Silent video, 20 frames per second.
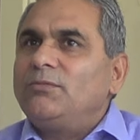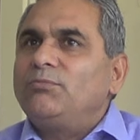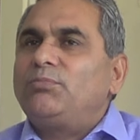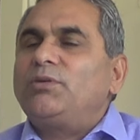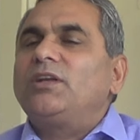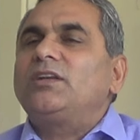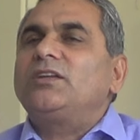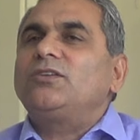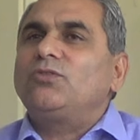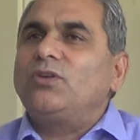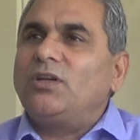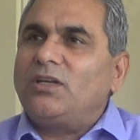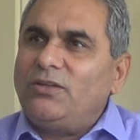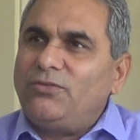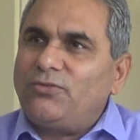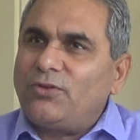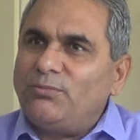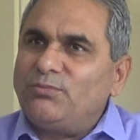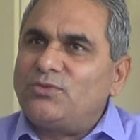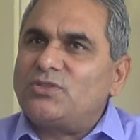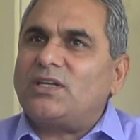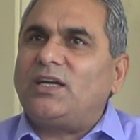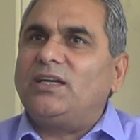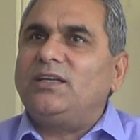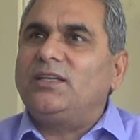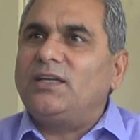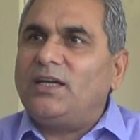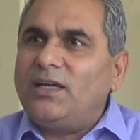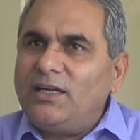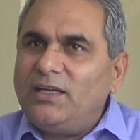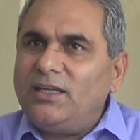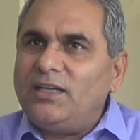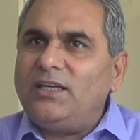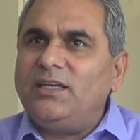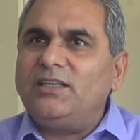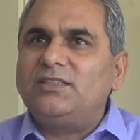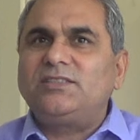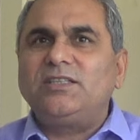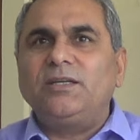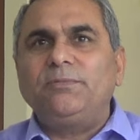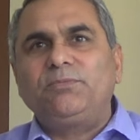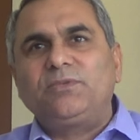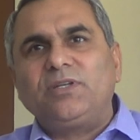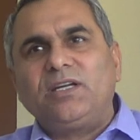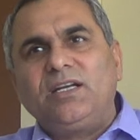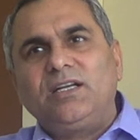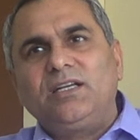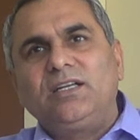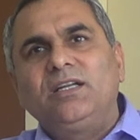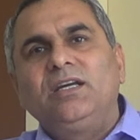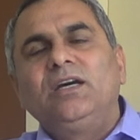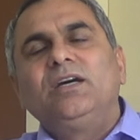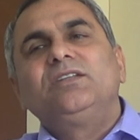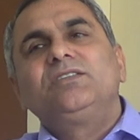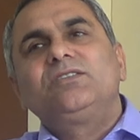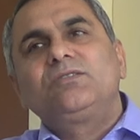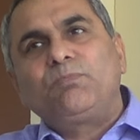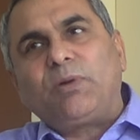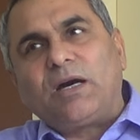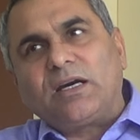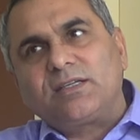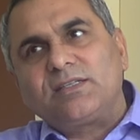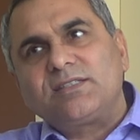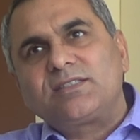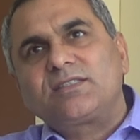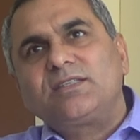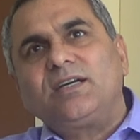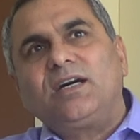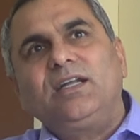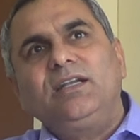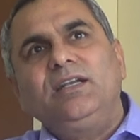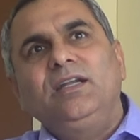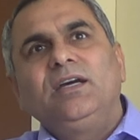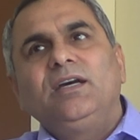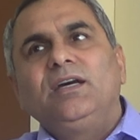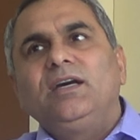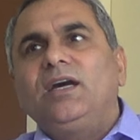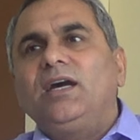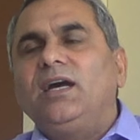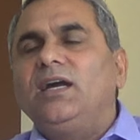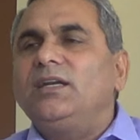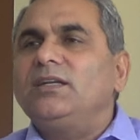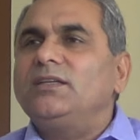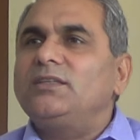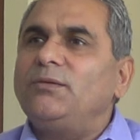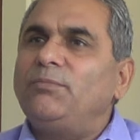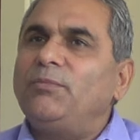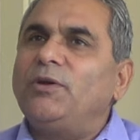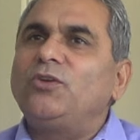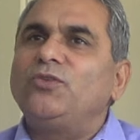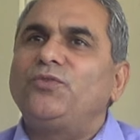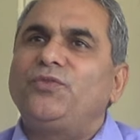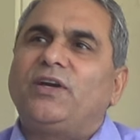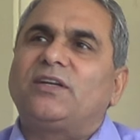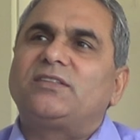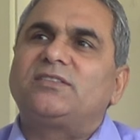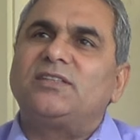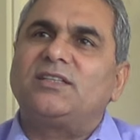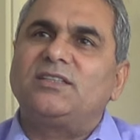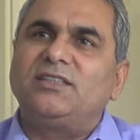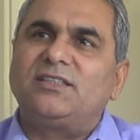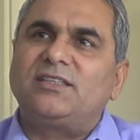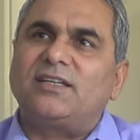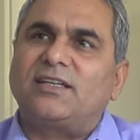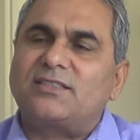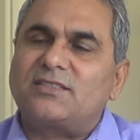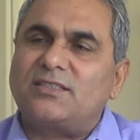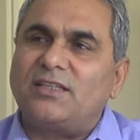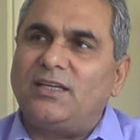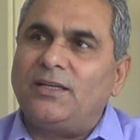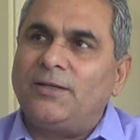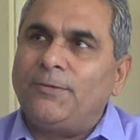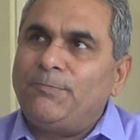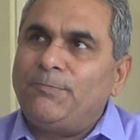particularly from China and Egypt and Pakistan, and they manufacture the textile.